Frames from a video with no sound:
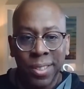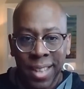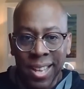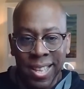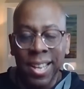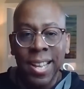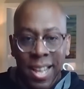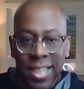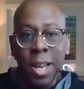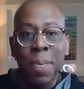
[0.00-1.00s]
Like, think
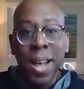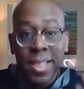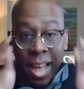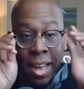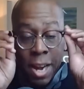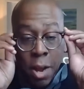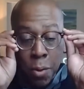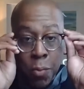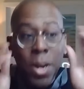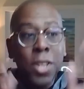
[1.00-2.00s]
about that.
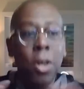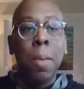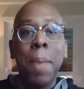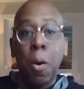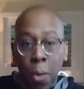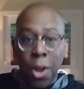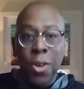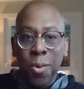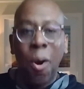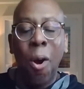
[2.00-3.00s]
When you want to talk about where
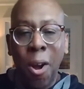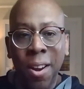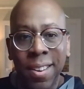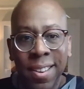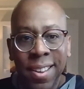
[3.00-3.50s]
you are,